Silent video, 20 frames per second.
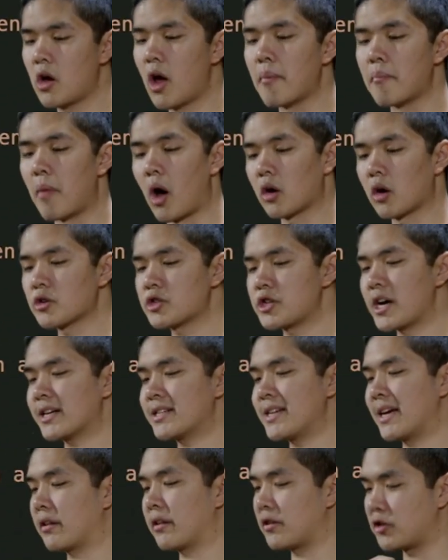Model check
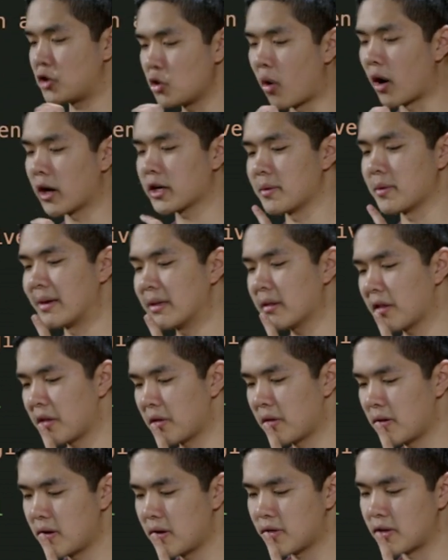takes two arguments,
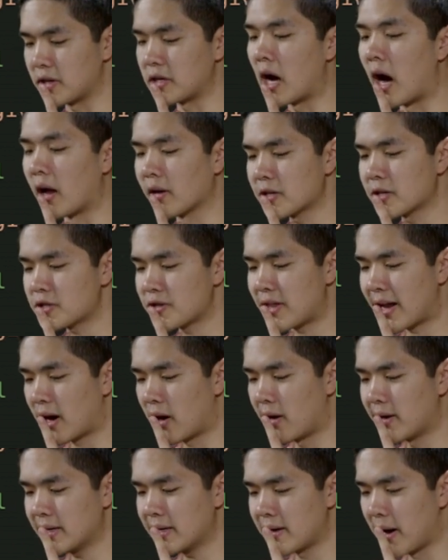the knowledge that I
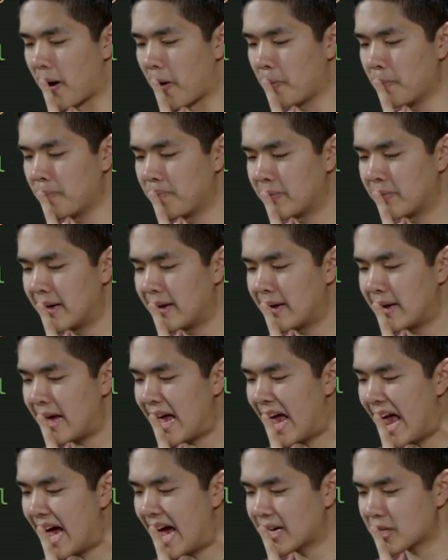already know
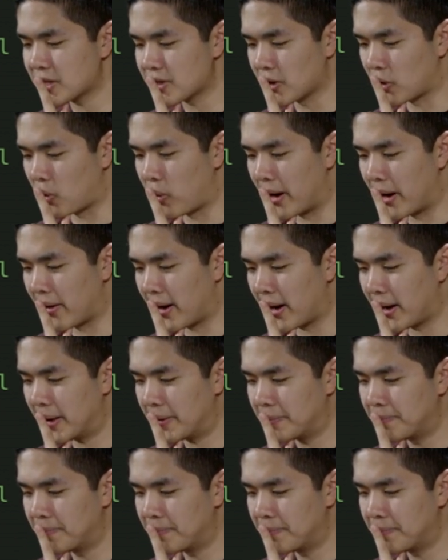and the query.